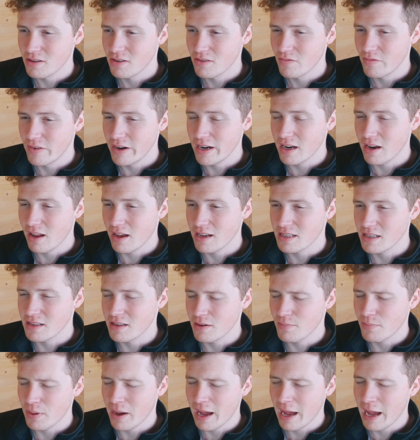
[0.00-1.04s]
Realising
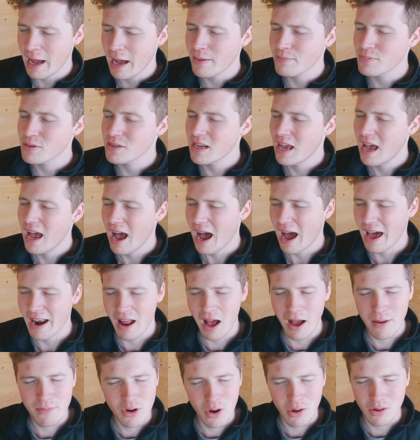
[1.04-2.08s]
that perhaps, and
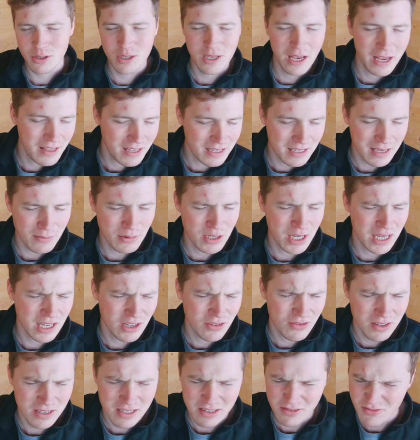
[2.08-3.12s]
I'm not saying this
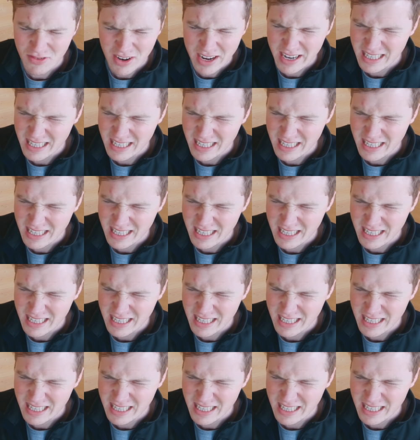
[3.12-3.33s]
MTS